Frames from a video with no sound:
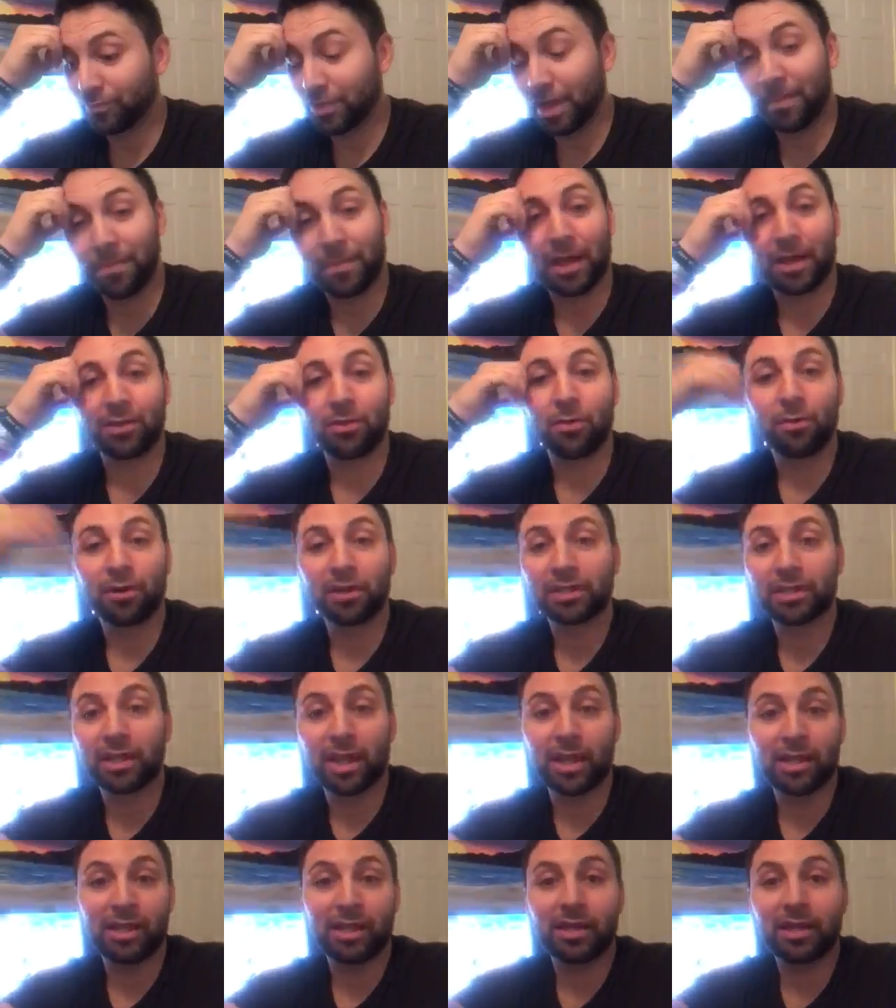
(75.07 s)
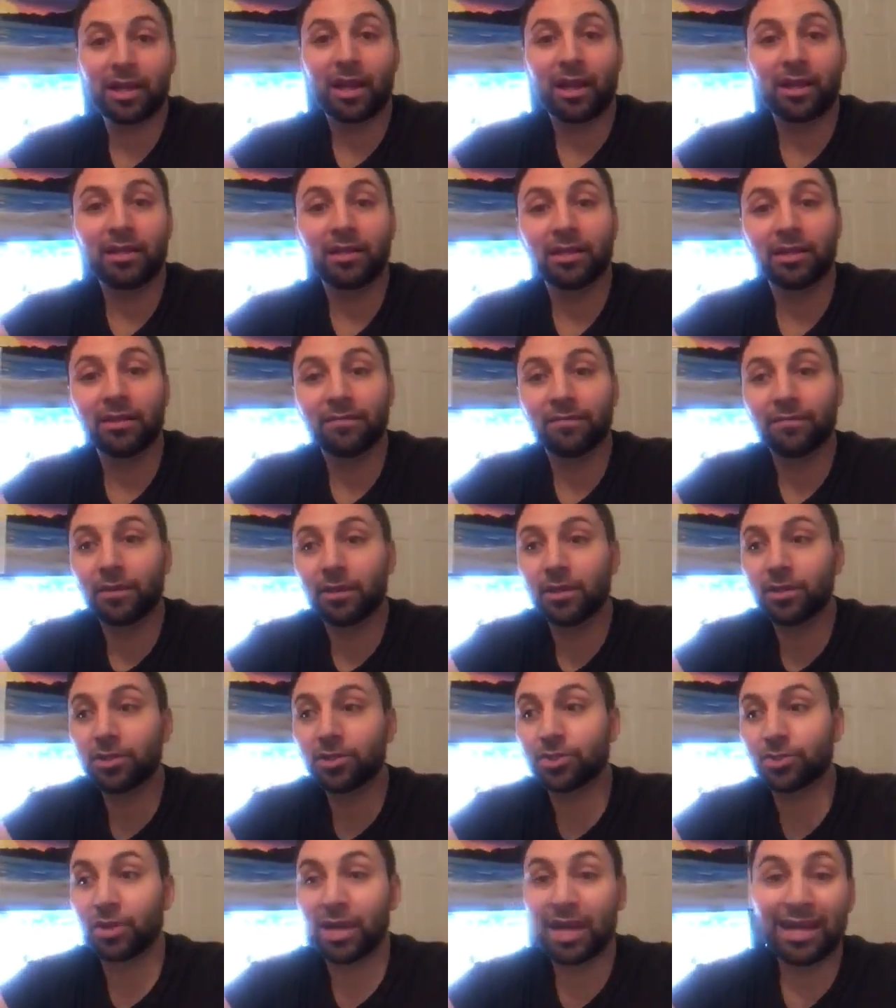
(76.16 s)
I'm not going to any kind of
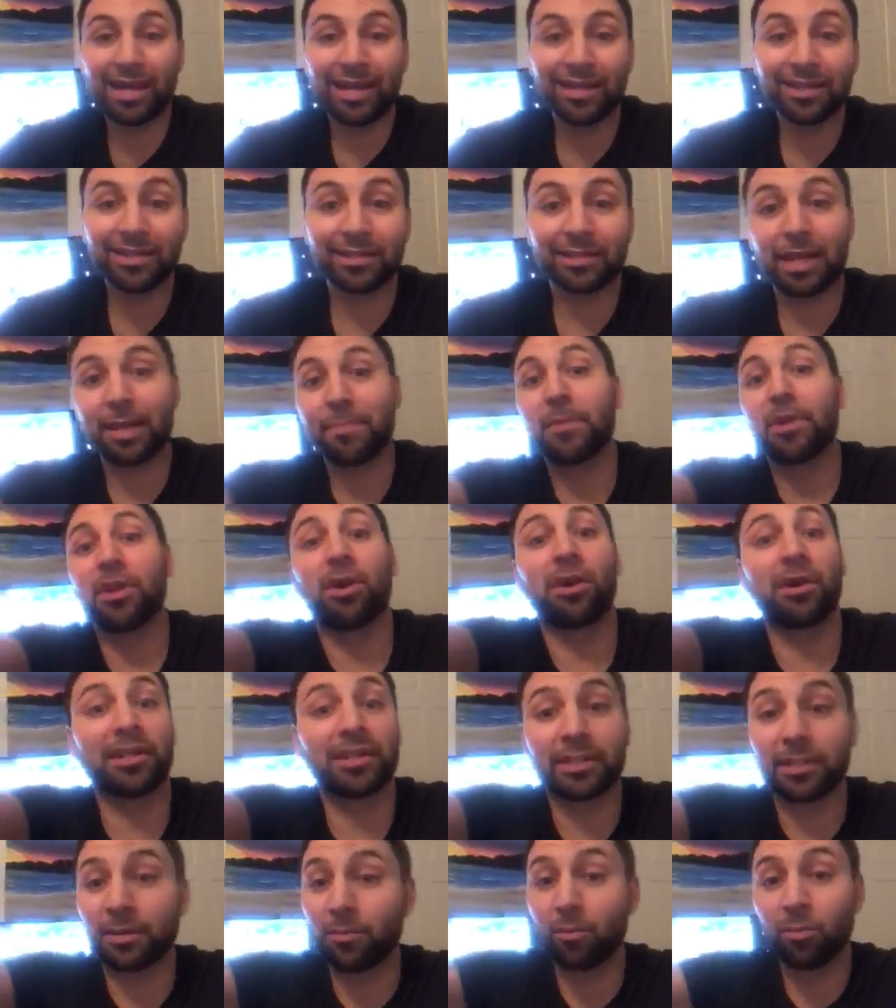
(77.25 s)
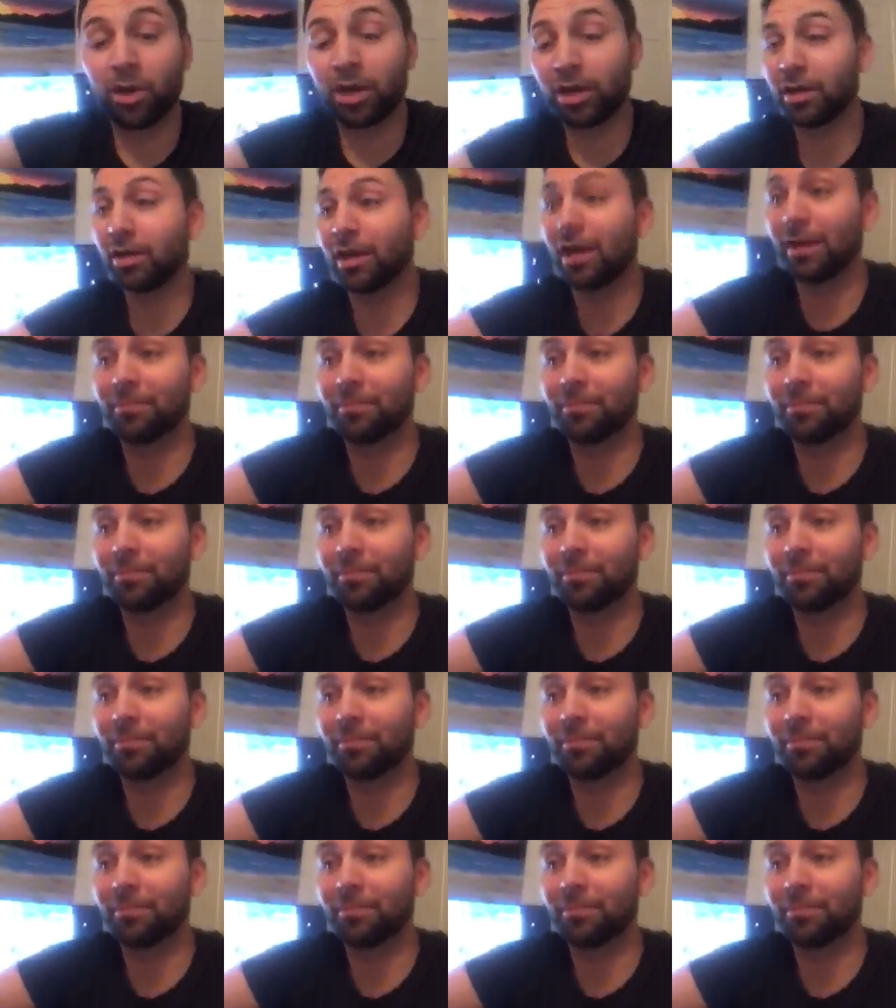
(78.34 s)
training seminar somewhere.